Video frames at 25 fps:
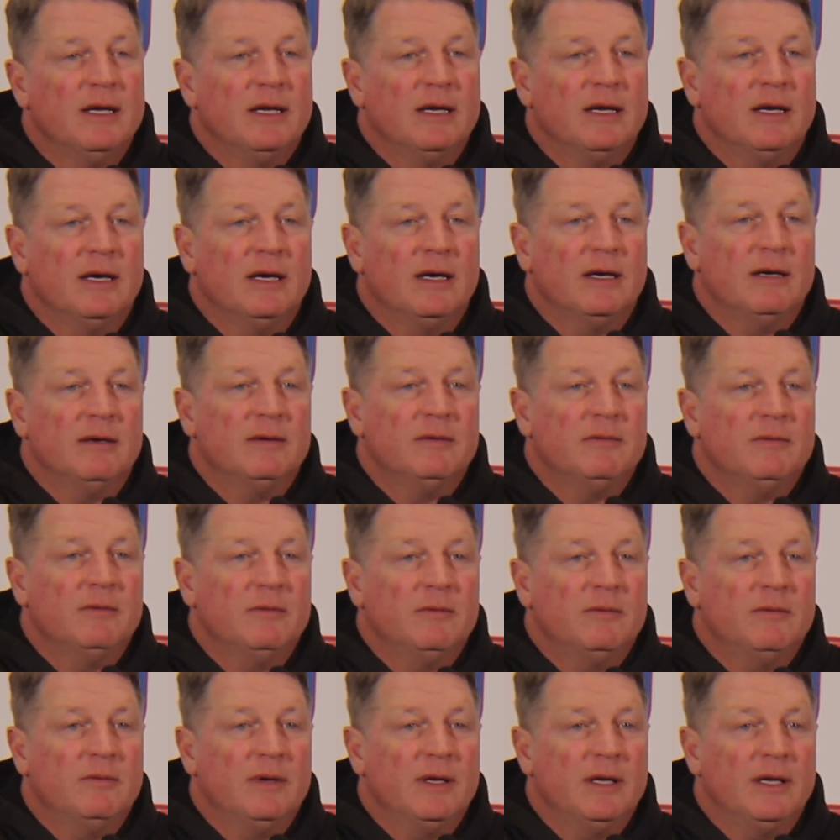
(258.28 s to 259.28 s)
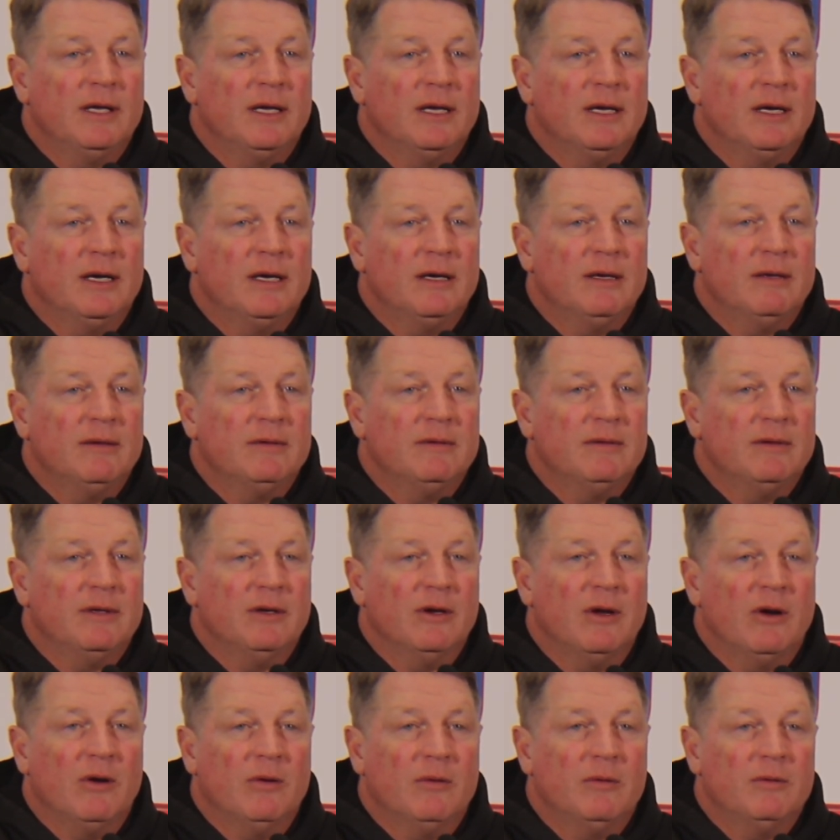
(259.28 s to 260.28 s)

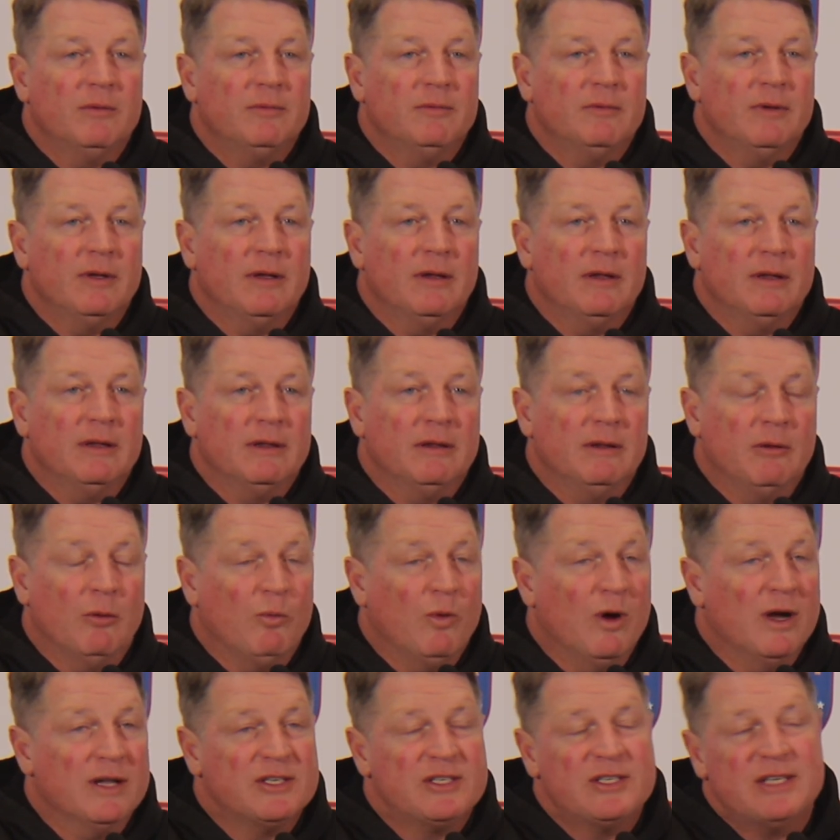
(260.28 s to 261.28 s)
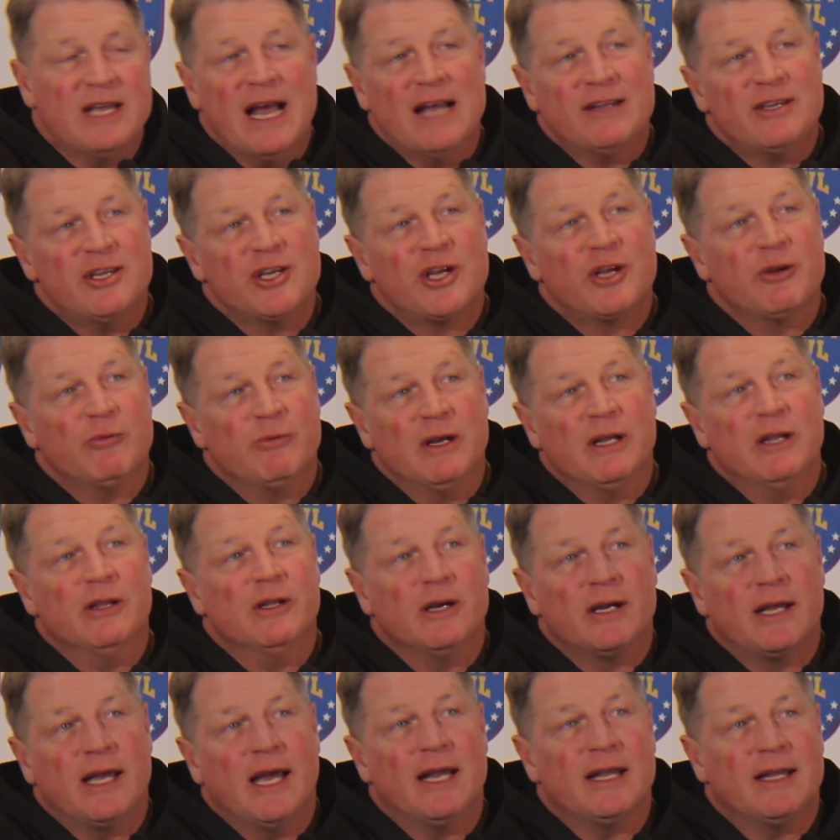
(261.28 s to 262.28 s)
The one stat you can really
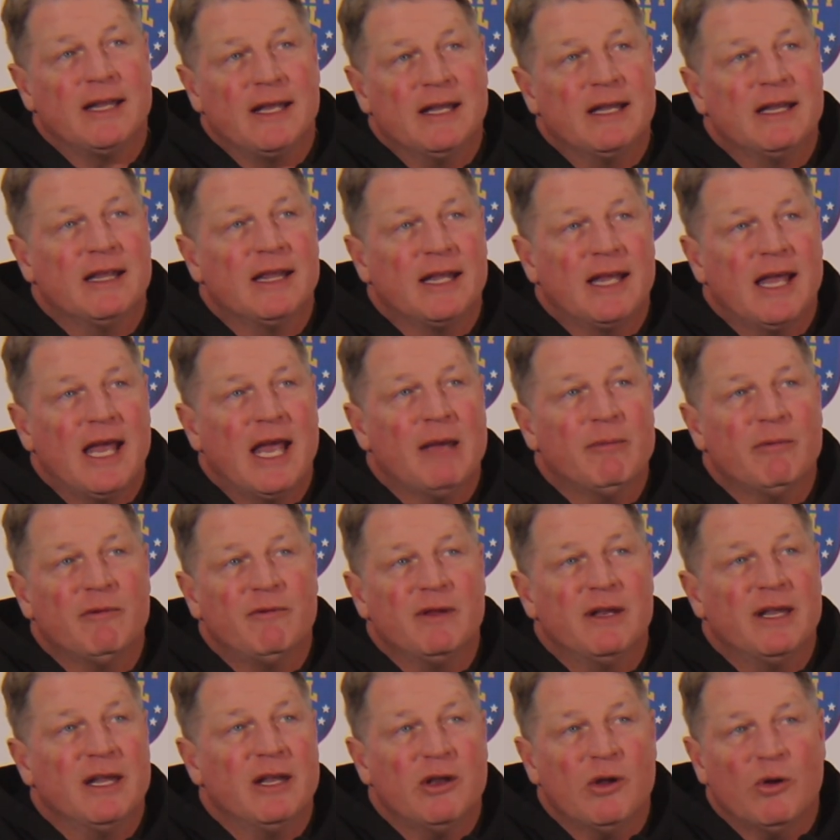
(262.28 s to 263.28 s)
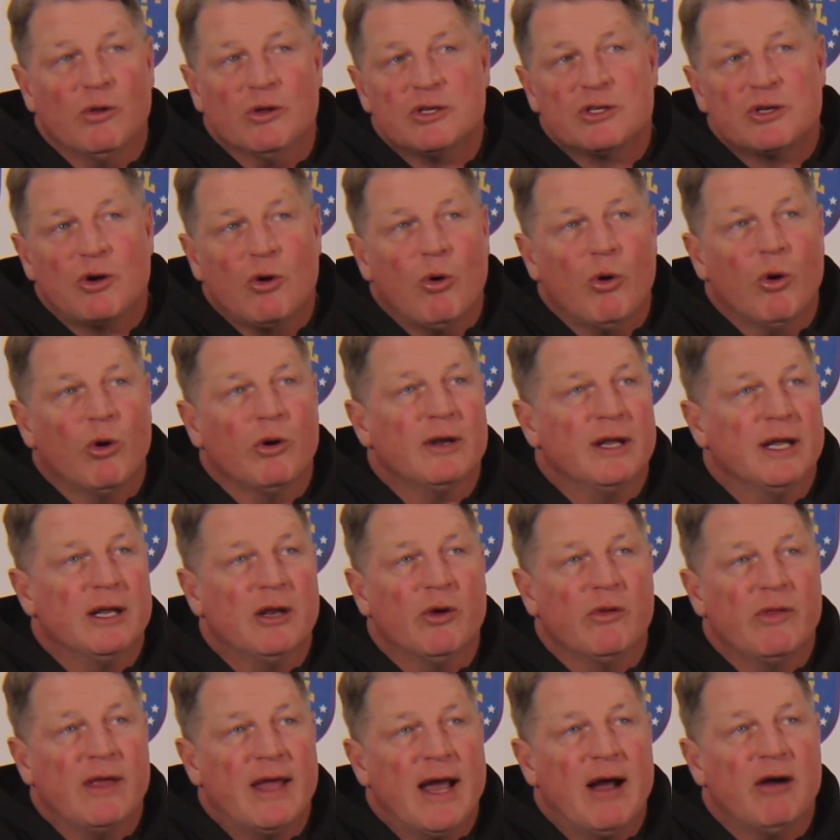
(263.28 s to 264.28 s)
look at the end of the game, if you didn't know a score, didn't
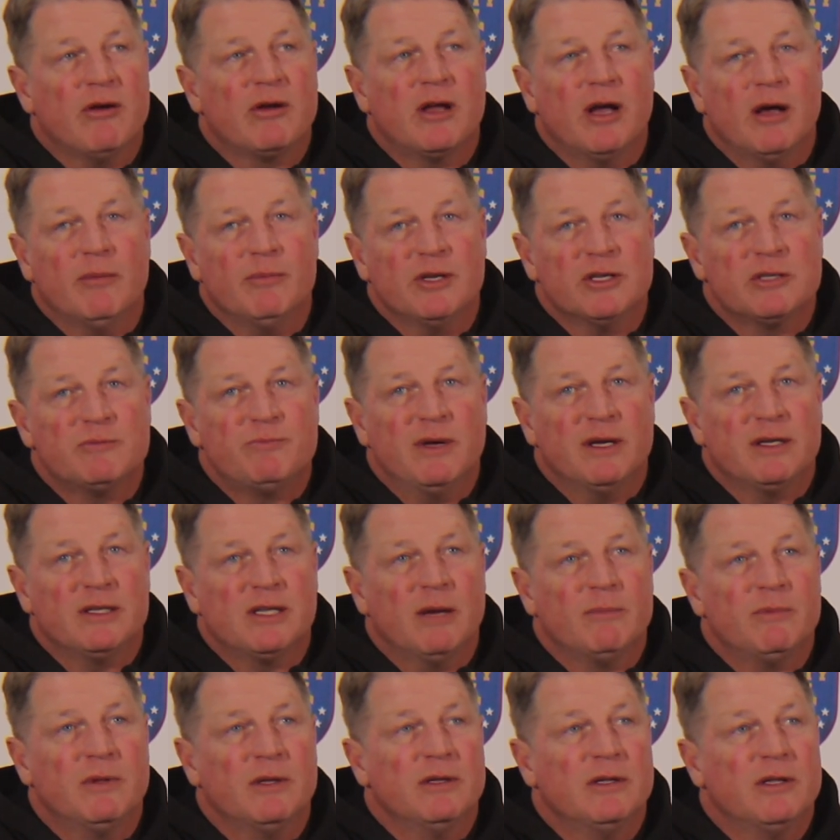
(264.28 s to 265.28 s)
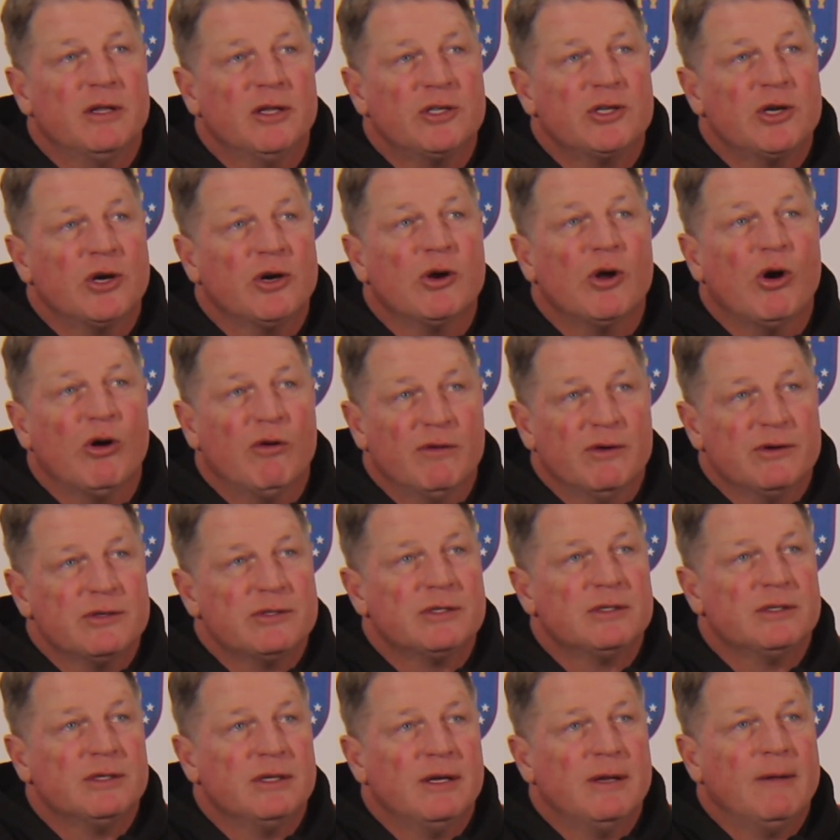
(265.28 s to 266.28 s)
know the outcome, you just picked up the
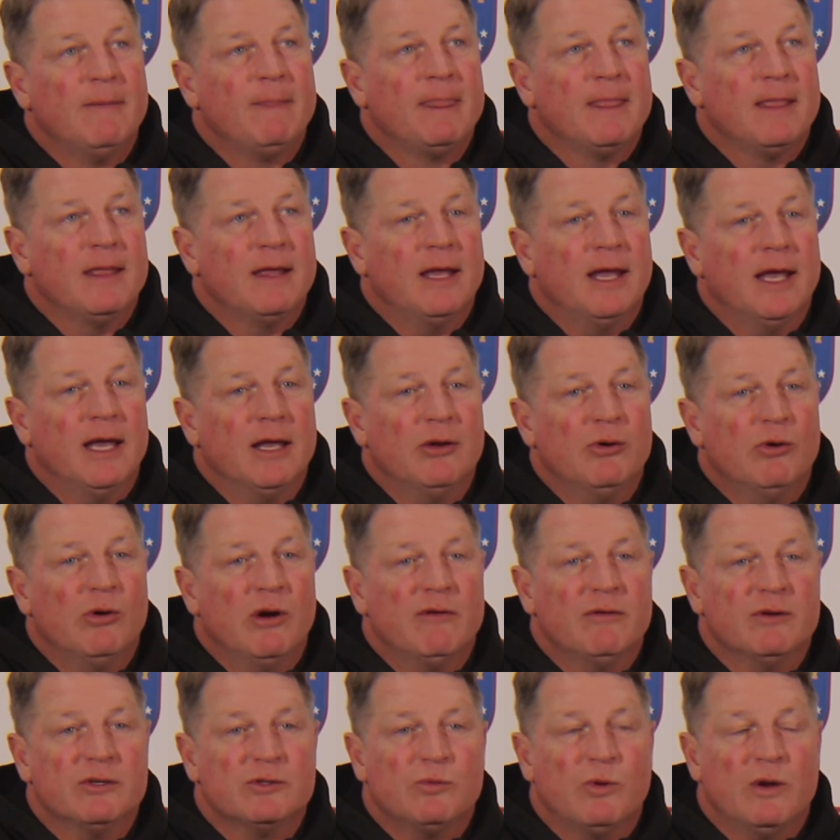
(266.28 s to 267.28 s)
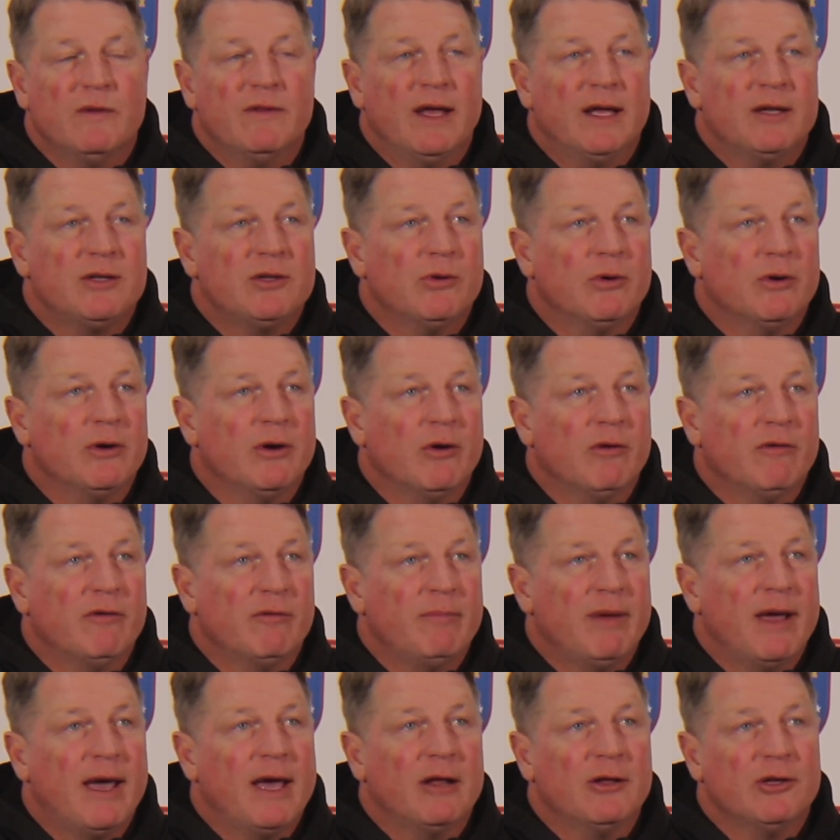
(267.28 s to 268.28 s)
turnovers. And whoever's won that turnover
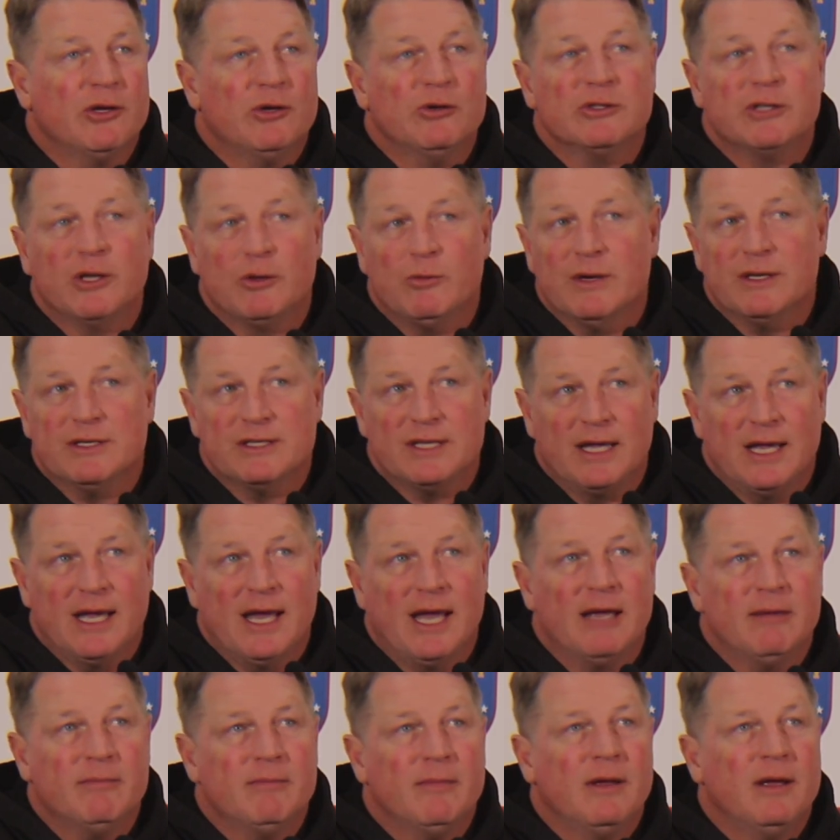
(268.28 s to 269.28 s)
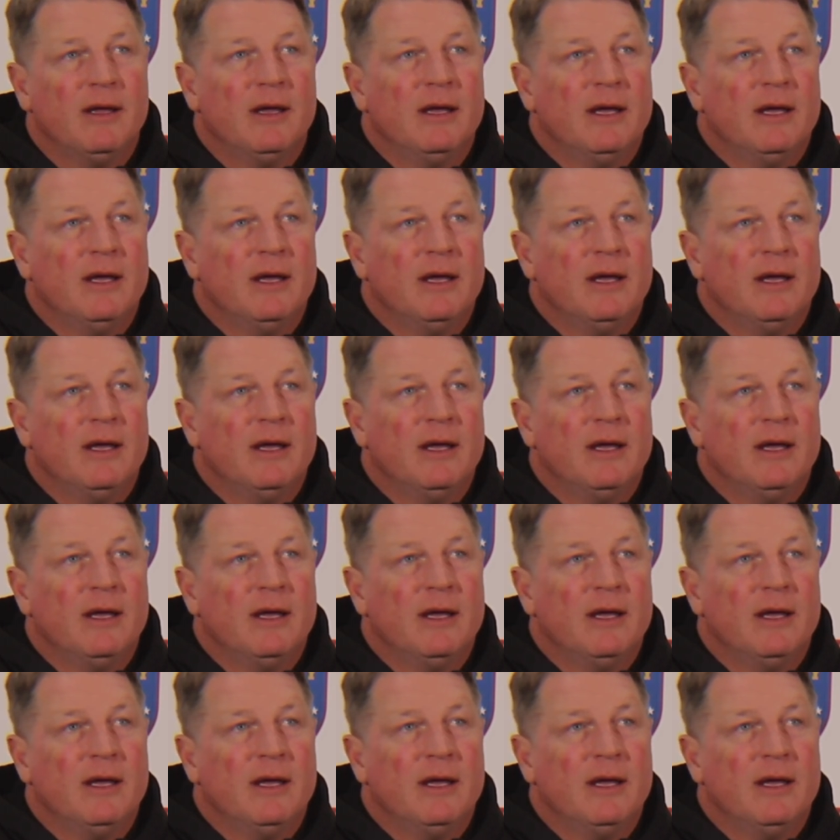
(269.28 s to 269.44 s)
battle usually wins the game.